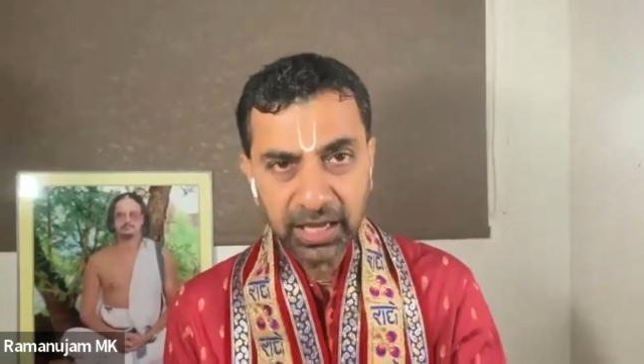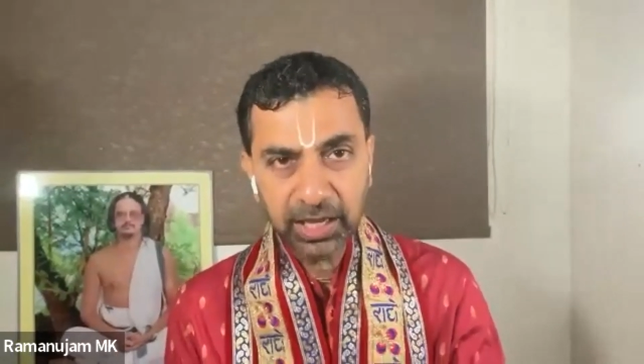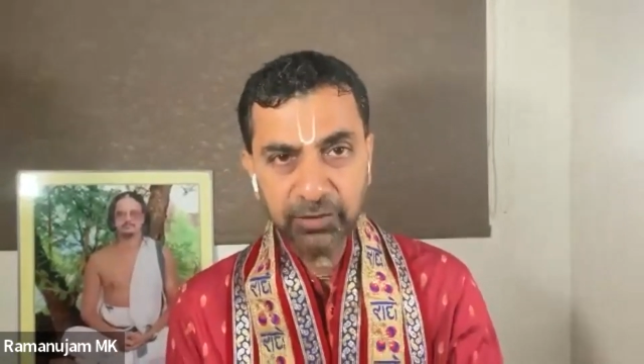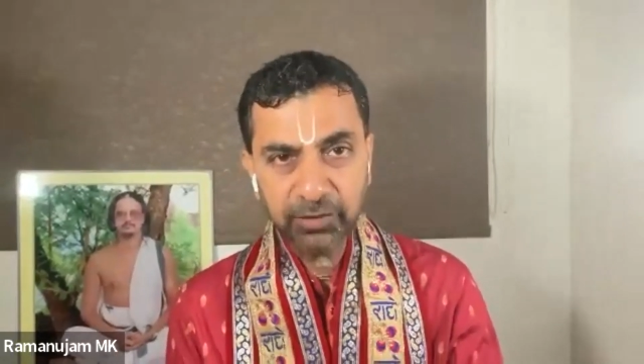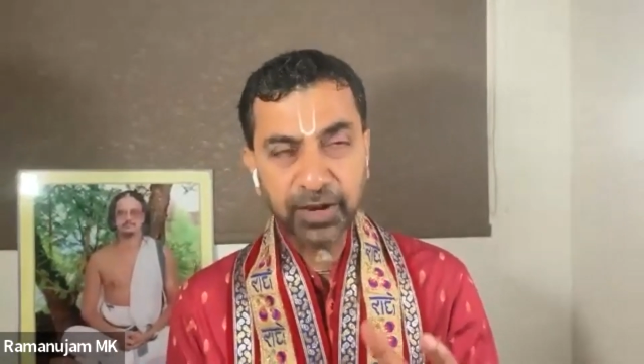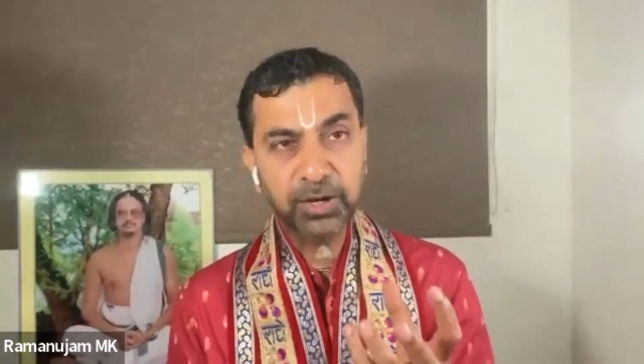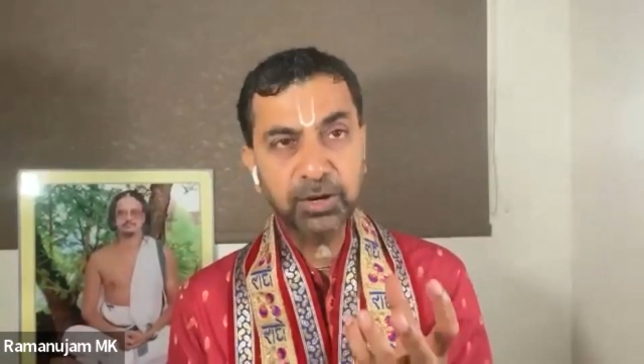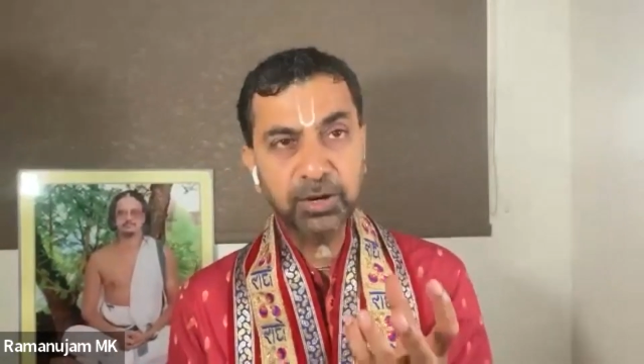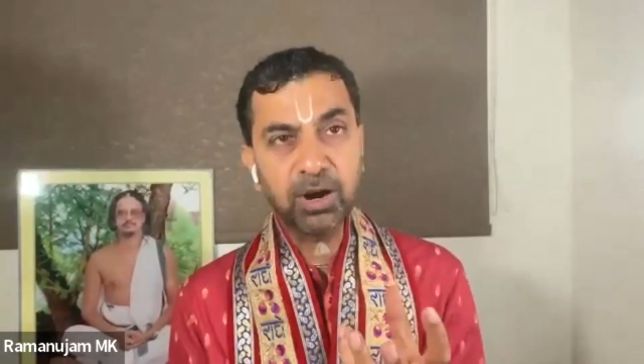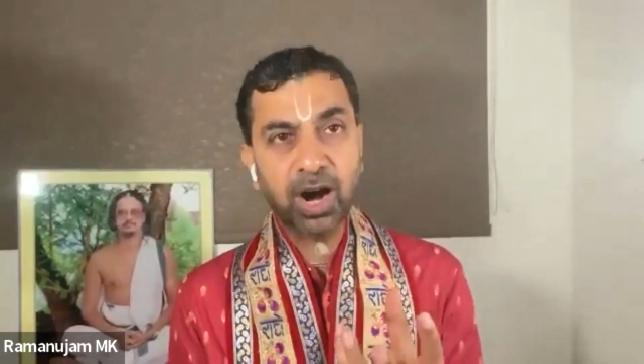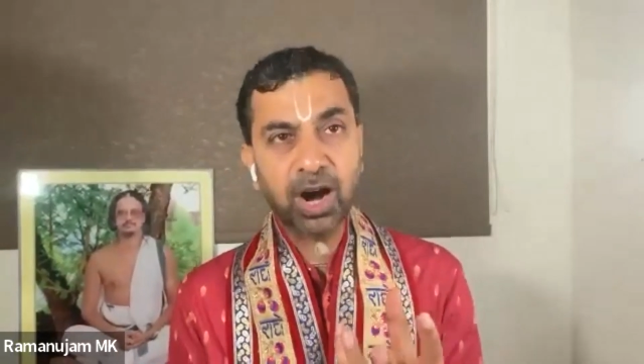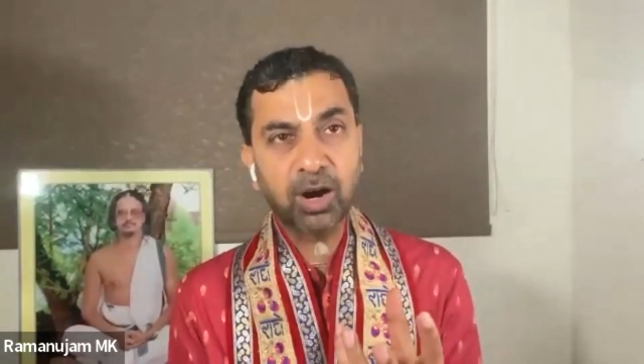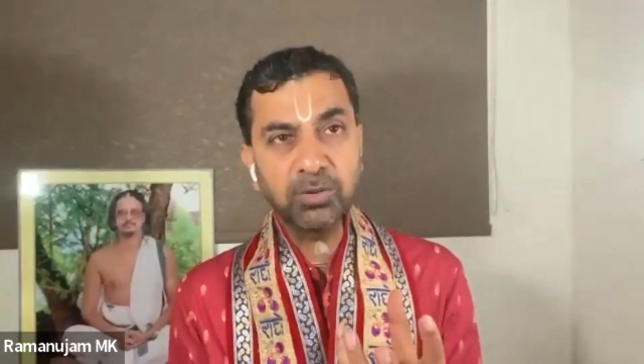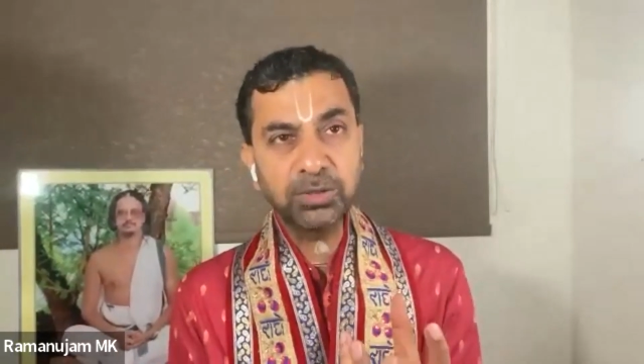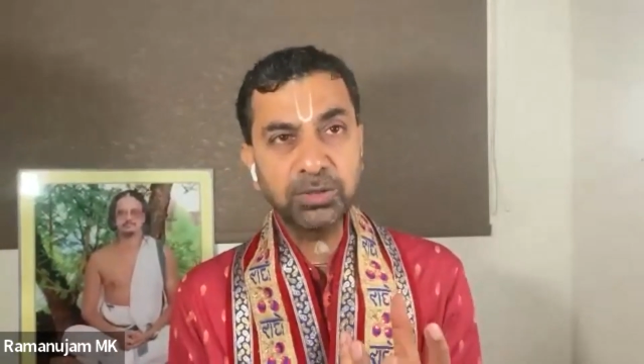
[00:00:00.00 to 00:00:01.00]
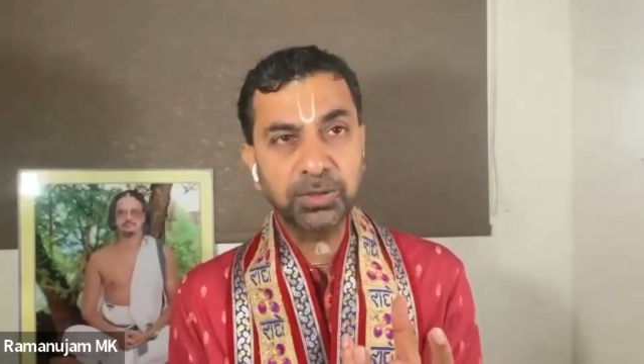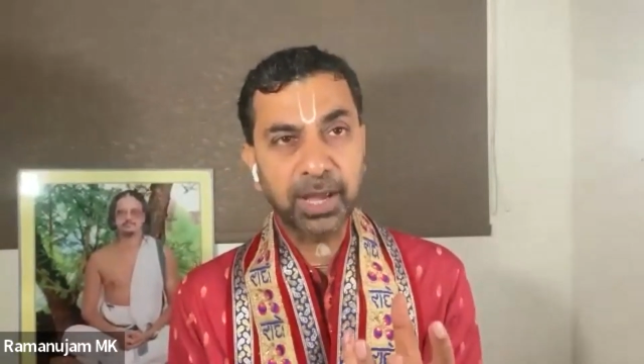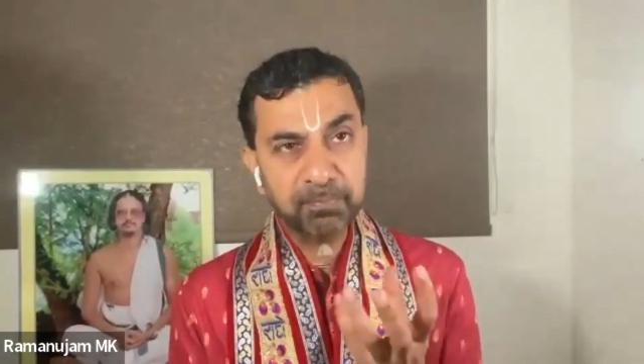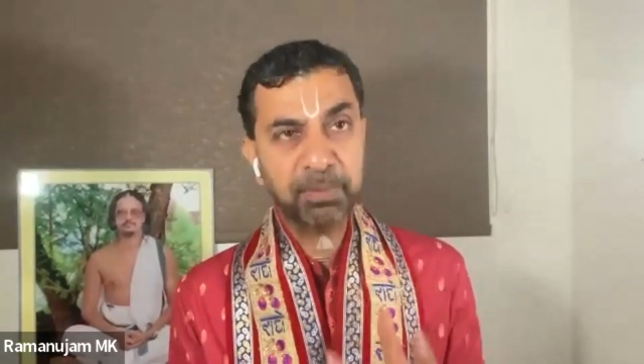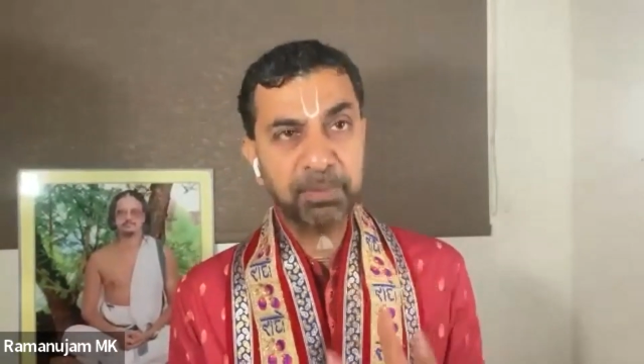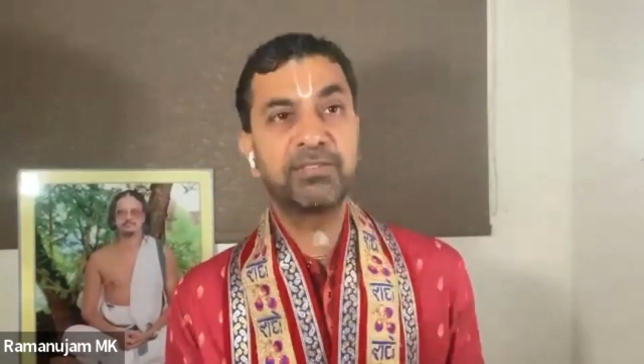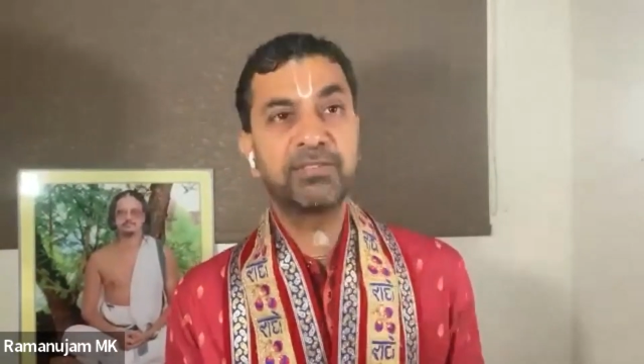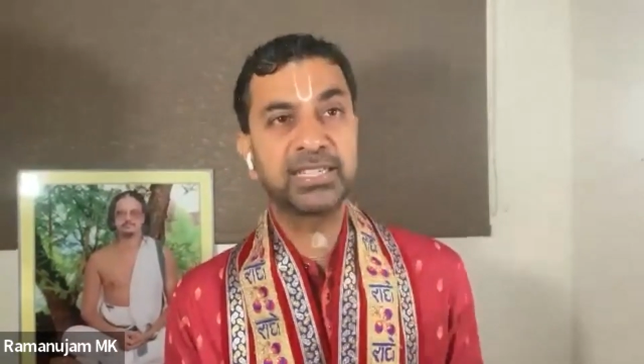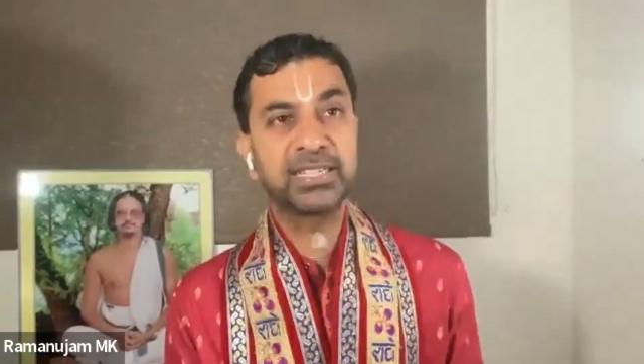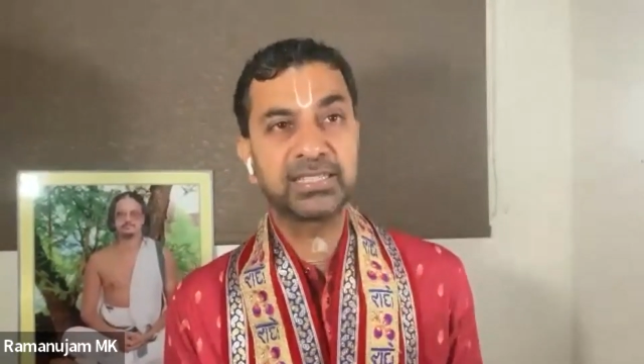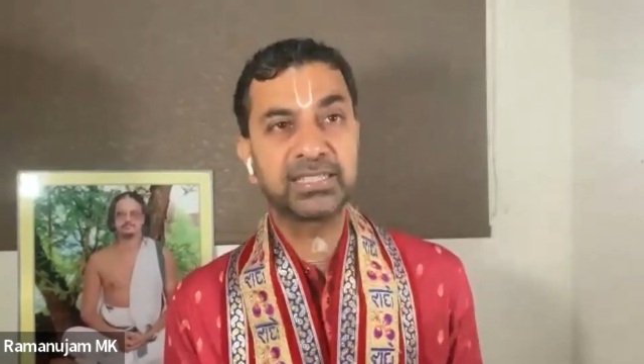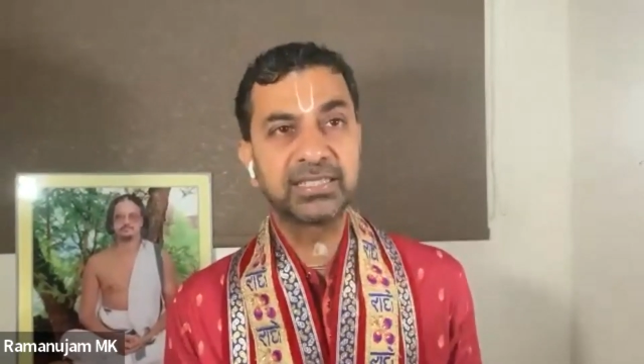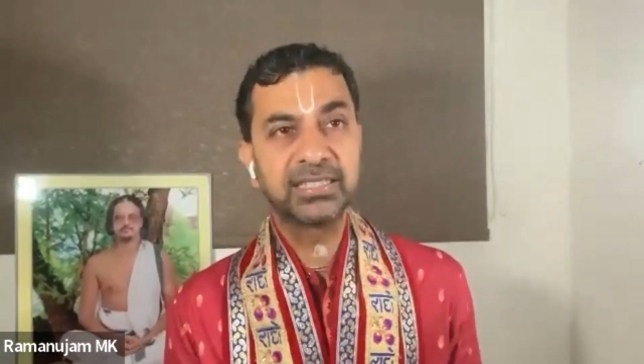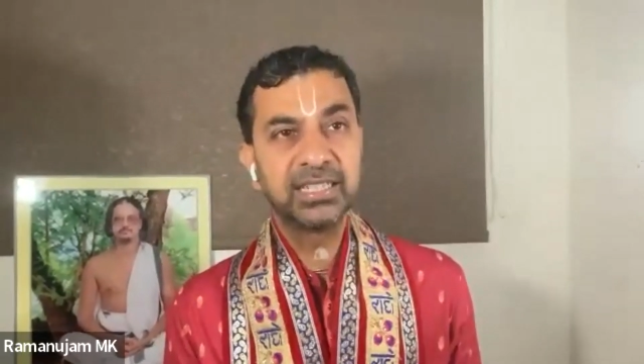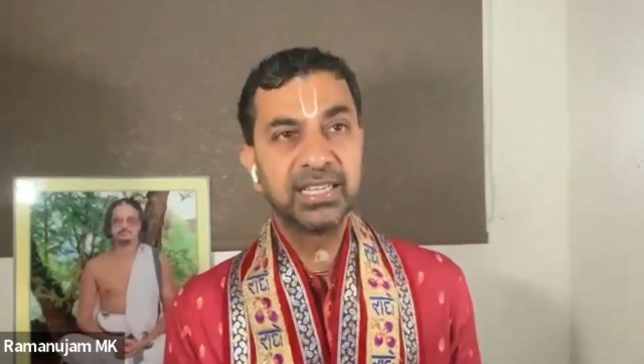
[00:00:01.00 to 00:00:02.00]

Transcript: if I know how to empower it,